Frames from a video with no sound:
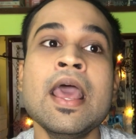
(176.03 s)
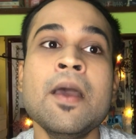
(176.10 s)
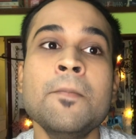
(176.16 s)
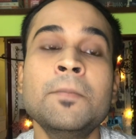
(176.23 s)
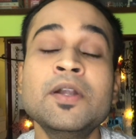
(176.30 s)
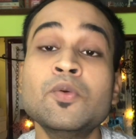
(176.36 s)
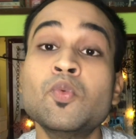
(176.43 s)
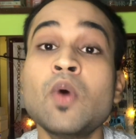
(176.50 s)

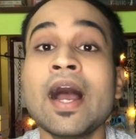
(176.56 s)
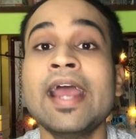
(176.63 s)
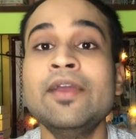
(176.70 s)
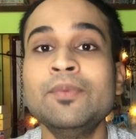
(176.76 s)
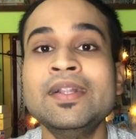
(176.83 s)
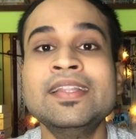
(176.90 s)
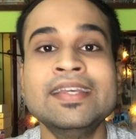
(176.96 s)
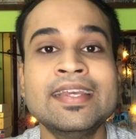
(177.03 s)
But why
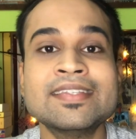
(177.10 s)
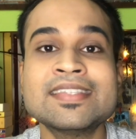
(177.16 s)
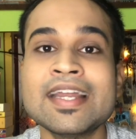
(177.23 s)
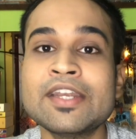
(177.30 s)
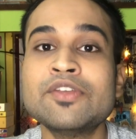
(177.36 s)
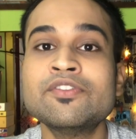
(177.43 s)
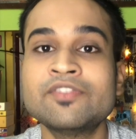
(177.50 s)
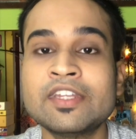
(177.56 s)
will they send
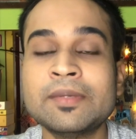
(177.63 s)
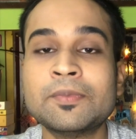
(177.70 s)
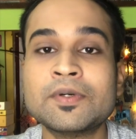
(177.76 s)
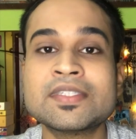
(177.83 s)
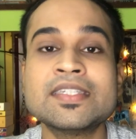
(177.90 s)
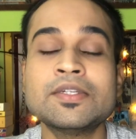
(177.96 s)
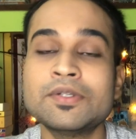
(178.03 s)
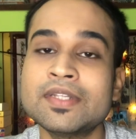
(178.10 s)
you free books?
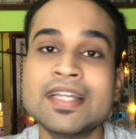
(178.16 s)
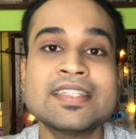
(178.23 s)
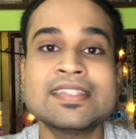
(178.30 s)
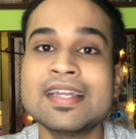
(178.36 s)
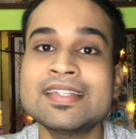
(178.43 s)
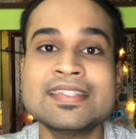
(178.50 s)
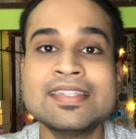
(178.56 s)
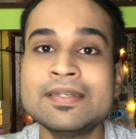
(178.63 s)

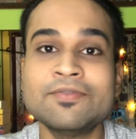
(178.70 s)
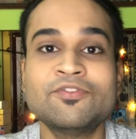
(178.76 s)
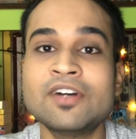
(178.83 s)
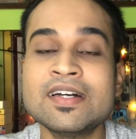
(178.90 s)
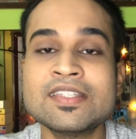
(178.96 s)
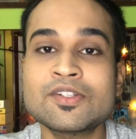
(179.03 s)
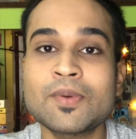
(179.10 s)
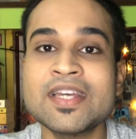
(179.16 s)
That's the
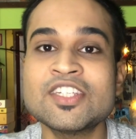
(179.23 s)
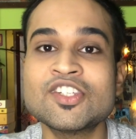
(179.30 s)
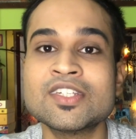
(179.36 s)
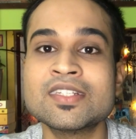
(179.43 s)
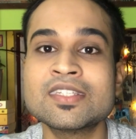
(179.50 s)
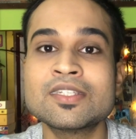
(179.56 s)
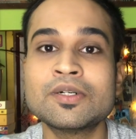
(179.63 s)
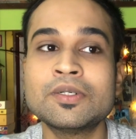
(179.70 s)
first question.
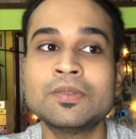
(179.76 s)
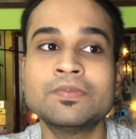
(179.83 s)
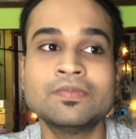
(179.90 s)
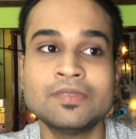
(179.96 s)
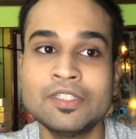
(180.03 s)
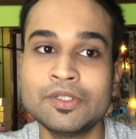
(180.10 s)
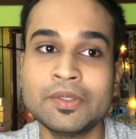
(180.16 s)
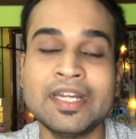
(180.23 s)
So
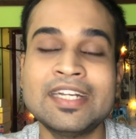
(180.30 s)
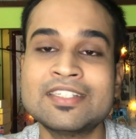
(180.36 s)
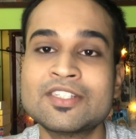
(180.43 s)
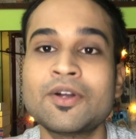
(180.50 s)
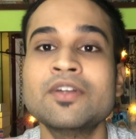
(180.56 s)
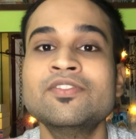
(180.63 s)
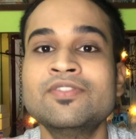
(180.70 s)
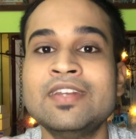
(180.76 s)
it sort
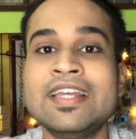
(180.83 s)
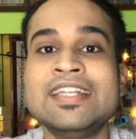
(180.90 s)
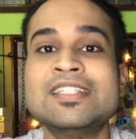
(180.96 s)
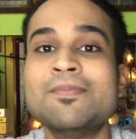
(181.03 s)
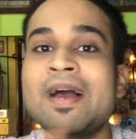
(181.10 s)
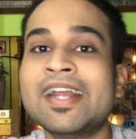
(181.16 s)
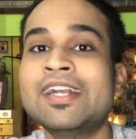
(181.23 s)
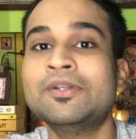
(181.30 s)
of leads
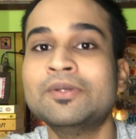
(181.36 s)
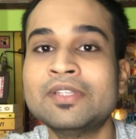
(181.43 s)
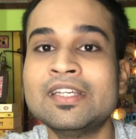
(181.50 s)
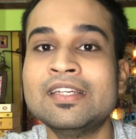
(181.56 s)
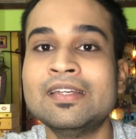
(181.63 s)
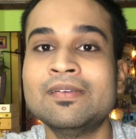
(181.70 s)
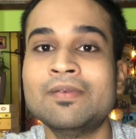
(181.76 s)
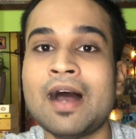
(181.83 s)
back
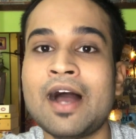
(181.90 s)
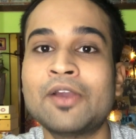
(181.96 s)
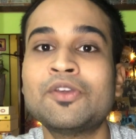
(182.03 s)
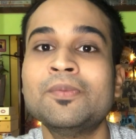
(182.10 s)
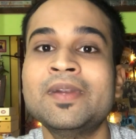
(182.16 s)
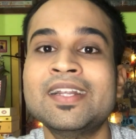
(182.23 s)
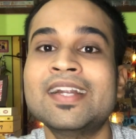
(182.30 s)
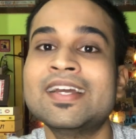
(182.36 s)
the
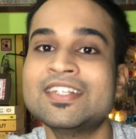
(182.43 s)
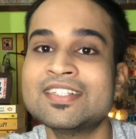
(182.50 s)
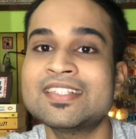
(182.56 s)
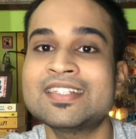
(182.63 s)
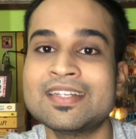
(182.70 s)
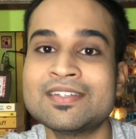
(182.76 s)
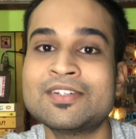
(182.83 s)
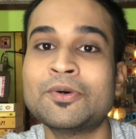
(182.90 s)
argument that I just
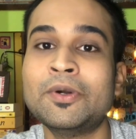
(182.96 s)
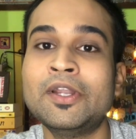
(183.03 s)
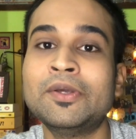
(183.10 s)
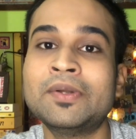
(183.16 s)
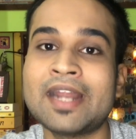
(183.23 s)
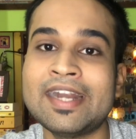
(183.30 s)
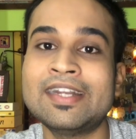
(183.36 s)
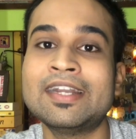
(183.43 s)
told you
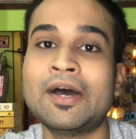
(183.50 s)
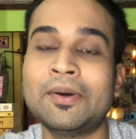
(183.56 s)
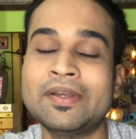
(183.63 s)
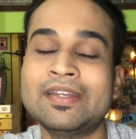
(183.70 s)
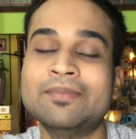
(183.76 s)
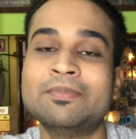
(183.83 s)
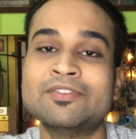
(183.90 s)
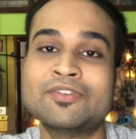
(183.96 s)
right now
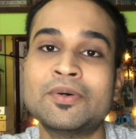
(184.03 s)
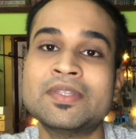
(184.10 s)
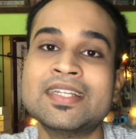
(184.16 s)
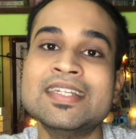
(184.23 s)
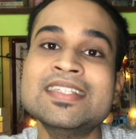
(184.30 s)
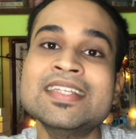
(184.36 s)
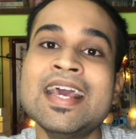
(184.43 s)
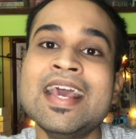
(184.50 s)
before
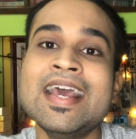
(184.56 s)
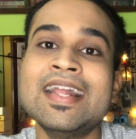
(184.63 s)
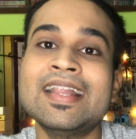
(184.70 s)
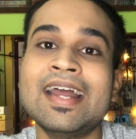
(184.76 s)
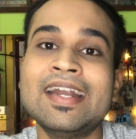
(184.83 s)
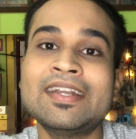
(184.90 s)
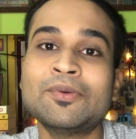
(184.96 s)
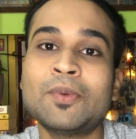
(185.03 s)
this,
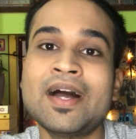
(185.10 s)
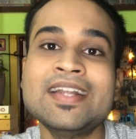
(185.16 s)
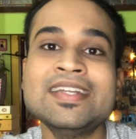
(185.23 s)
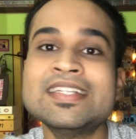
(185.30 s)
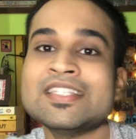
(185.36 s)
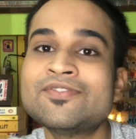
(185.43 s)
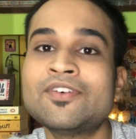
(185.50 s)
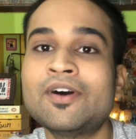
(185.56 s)
that one,
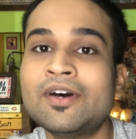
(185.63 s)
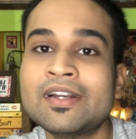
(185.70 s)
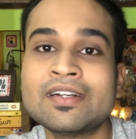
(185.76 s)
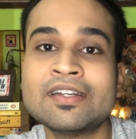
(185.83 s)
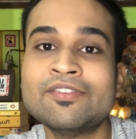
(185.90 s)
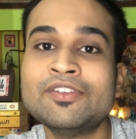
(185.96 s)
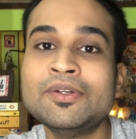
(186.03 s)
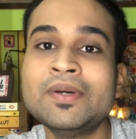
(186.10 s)
it's for
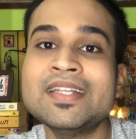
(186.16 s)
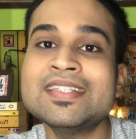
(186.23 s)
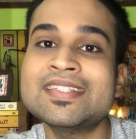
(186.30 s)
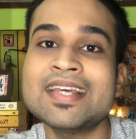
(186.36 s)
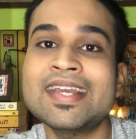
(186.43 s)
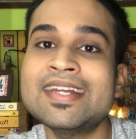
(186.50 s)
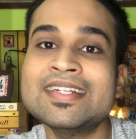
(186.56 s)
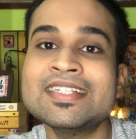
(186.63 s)
review, and
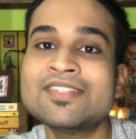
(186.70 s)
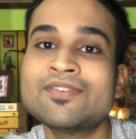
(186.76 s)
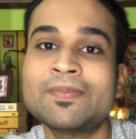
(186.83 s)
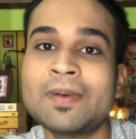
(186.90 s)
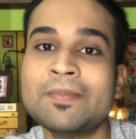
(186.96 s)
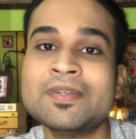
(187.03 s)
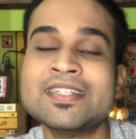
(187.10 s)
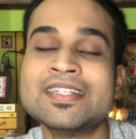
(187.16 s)
second, it's for
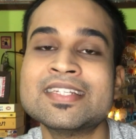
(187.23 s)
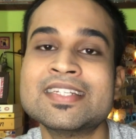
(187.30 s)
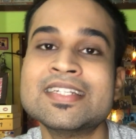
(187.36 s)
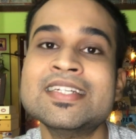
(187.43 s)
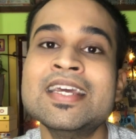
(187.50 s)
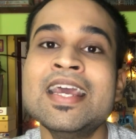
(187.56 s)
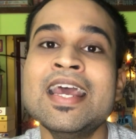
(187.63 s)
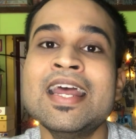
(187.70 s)
publicity.
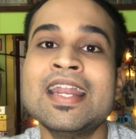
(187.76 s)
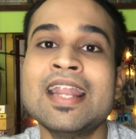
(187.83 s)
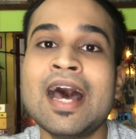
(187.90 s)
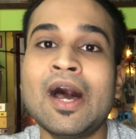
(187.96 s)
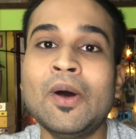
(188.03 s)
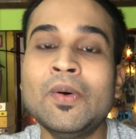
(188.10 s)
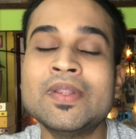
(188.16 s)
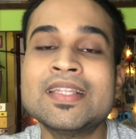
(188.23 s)

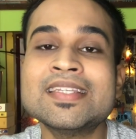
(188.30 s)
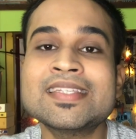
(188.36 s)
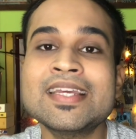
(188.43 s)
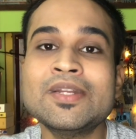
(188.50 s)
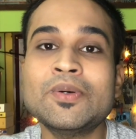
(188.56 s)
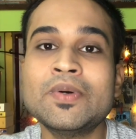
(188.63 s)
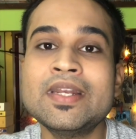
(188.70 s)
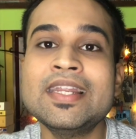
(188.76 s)
Now this can
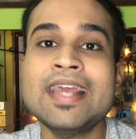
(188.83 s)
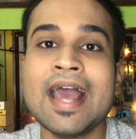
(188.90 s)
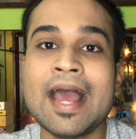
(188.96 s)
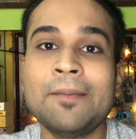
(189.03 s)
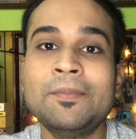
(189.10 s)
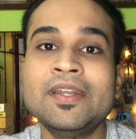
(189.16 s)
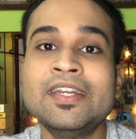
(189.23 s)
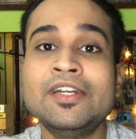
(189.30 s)
only
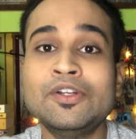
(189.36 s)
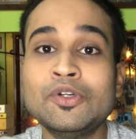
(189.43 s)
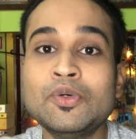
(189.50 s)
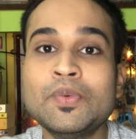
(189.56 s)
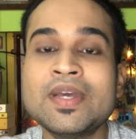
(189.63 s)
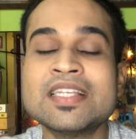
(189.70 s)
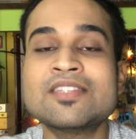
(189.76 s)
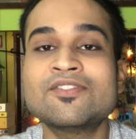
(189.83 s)
happen in two
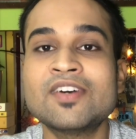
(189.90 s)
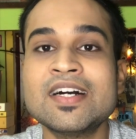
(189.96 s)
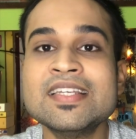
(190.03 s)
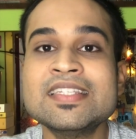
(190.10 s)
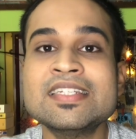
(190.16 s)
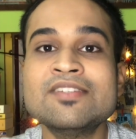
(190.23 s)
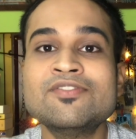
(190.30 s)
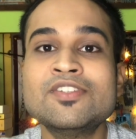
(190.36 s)
ways.
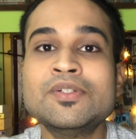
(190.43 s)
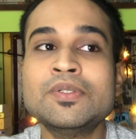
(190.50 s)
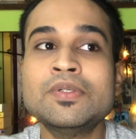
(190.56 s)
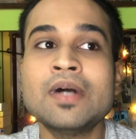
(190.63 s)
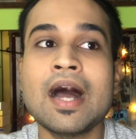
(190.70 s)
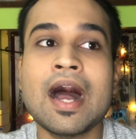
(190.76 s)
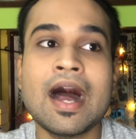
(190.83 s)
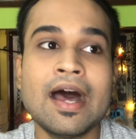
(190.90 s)
First, if you
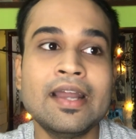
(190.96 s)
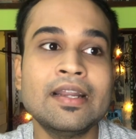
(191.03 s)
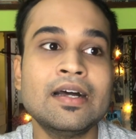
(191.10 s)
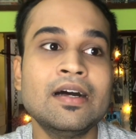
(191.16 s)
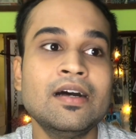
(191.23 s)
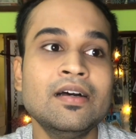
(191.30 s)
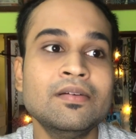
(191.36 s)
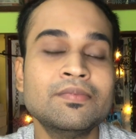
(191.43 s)
are
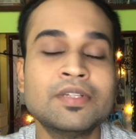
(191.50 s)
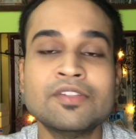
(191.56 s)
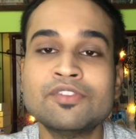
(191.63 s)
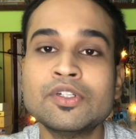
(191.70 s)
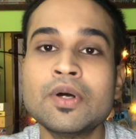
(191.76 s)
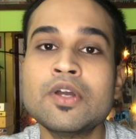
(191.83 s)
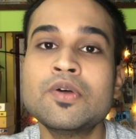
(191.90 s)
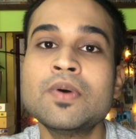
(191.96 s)
a
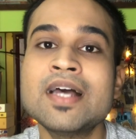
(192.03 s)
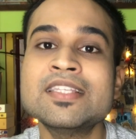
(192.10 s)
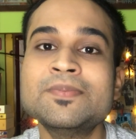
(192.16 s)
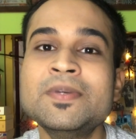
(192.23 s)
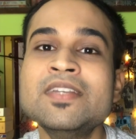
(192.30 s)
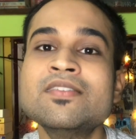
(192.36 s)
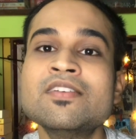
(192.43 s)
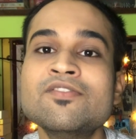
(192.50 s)
reviewer who has
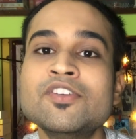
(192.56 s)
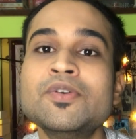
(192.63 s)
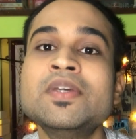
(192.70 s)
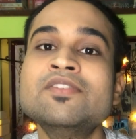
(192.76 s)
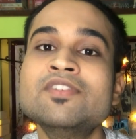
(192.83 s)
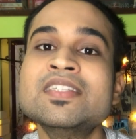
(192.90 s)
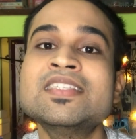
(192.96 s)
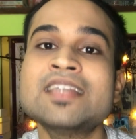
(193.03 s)
been reviewing
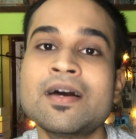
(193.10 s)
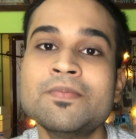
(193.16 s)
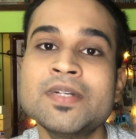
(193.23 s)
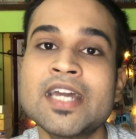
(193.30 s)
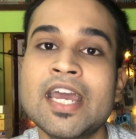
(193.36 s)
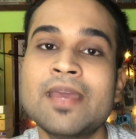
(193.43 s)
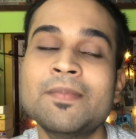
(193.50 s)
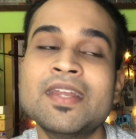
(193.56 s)
for some
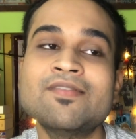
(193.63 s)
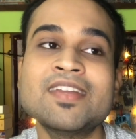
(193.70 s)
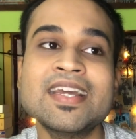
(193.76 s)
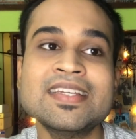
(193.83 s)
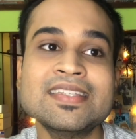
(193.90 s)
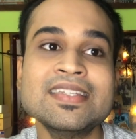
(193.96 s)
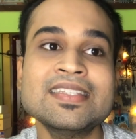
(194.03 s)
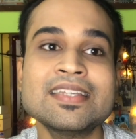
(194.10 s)
time, and when I
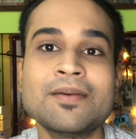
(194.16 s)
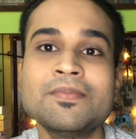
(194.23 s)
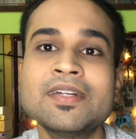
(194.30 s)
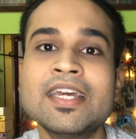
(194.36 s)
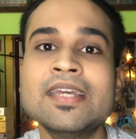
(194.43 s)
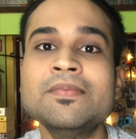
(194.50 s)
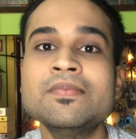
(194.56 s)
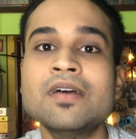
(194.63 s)
say some
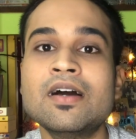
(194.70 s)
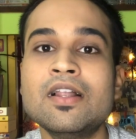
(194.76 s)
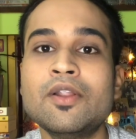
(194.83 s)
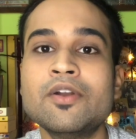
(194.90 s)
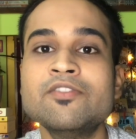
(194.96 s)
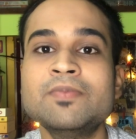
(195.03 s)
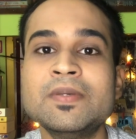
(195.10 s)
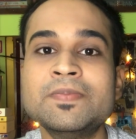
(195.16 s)
time, a lot
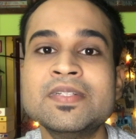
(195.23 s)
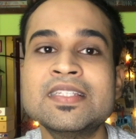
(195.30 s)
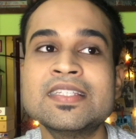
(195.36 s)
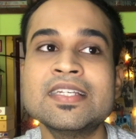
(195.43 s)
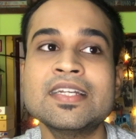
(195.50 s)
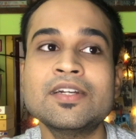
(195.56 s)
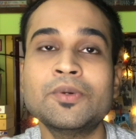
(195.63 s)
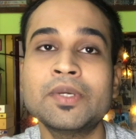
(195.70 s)
of people say
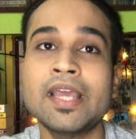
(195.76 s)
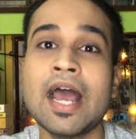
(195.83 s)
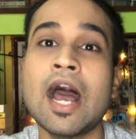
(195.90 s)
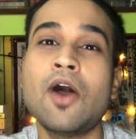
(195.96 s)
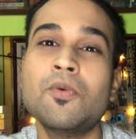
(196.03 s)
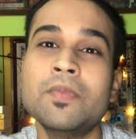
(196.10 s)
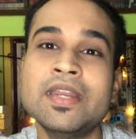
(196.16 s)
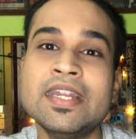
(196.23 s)
that, okay,
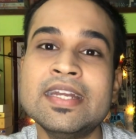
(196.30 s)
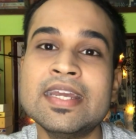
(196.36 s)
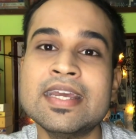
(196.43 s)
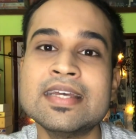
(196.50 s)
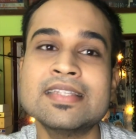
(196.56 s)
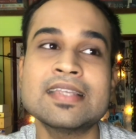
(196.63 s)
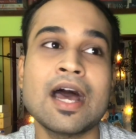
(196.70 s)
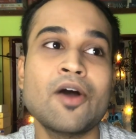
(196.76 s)
how many
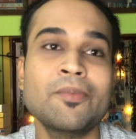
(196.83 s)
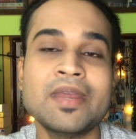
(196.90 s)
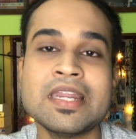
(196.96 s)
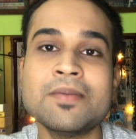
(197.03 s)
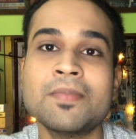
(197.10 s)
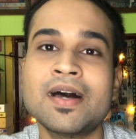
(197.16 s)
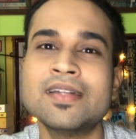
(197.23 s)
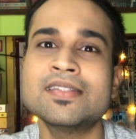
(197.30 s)
days, how many
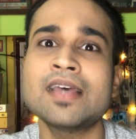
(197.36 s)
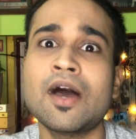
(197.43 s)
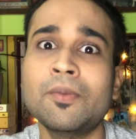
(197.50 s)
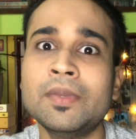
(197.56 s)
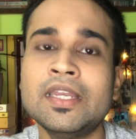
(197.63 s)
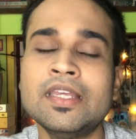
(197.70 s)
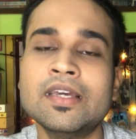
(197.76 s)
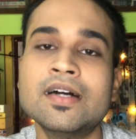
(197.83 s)
months, how
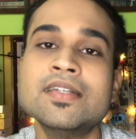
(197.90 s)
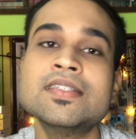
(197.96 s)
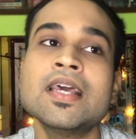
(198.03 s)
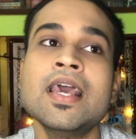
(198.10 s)
many years.